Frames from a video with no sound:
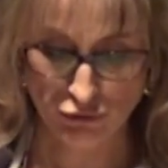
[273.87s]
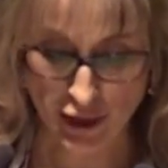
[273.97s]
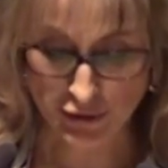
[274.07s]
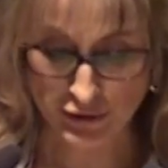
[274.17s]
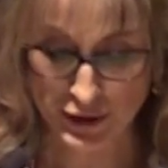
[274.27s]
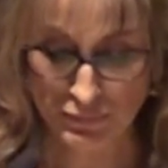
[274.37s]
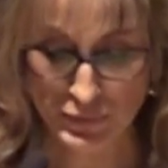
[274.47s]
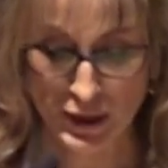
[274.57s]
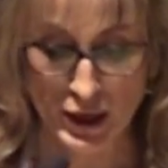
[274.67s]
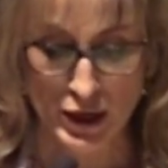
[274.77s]
Finally,
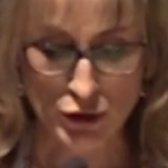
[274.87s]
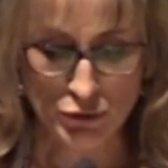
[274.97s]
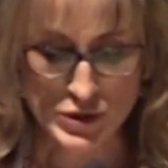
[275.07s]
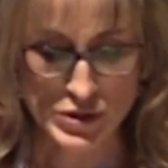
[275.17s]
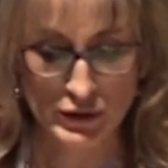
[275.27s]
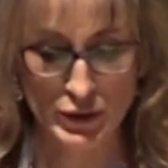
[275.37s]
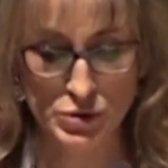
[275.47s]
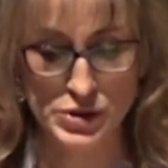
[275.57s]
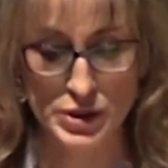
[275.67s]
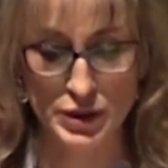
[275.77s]
increasingly
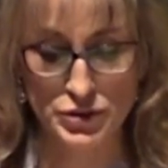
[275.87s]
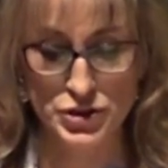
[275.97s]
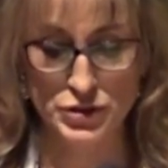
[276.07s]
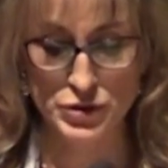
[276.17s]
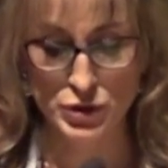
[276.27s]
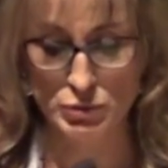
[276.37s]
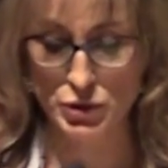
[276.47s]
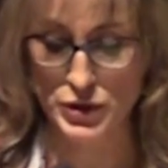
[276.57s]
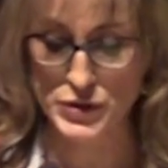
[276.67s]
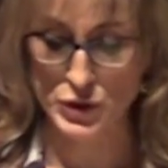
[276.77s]
we're seeing Indigenous
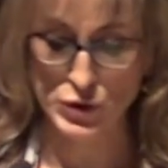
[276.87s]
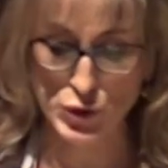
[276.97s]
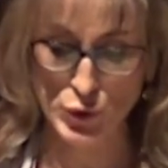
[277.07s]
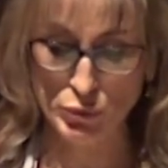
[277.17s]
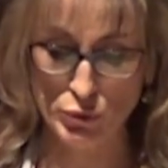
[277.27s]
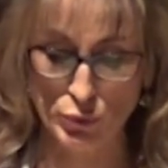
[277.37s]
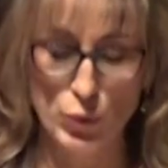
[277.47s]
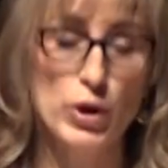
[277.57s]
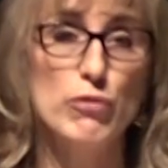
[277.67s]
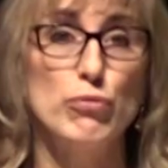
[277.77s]
communities assume the
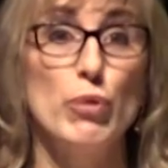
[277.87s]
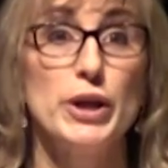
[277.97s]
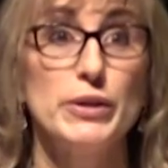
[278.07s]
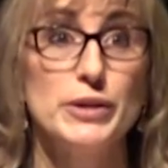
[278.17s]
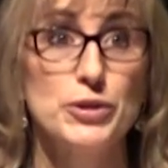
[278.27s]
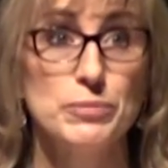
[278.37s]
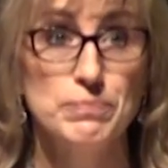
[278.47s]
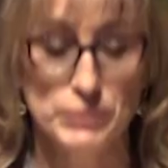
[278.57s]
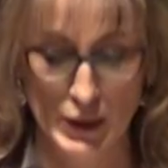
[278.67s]
role of regulator,